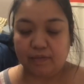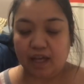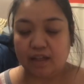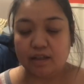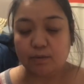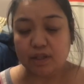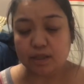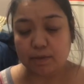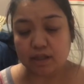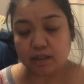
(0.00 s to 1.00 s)
yeah, this one
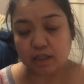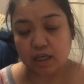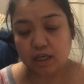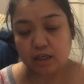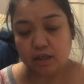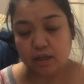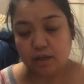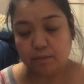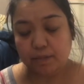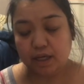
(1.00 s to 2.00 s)
smells good,
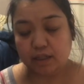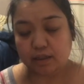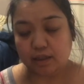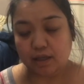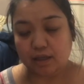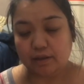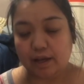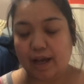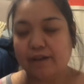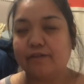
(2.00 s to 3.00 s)
but
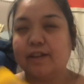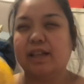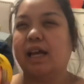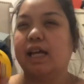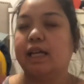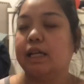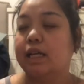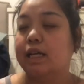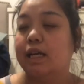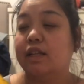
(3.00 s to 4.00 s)
I feel like
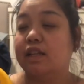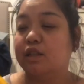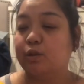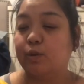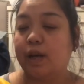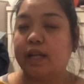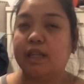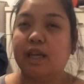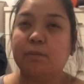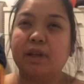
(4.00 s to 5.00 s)
it didn't do
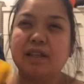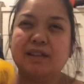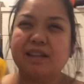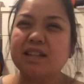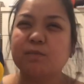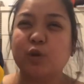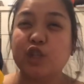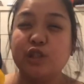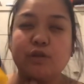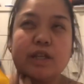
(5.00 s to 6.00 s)
anything but it does
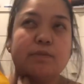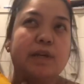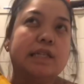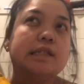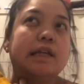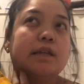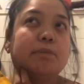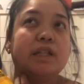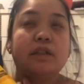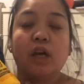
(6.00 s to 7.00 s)
moisturize my
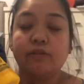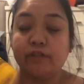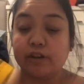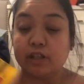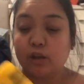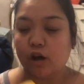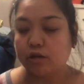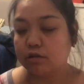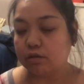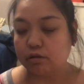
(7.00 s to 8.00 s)
skin but not very
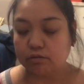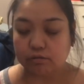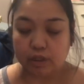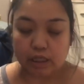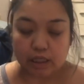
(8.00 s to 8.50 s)
long so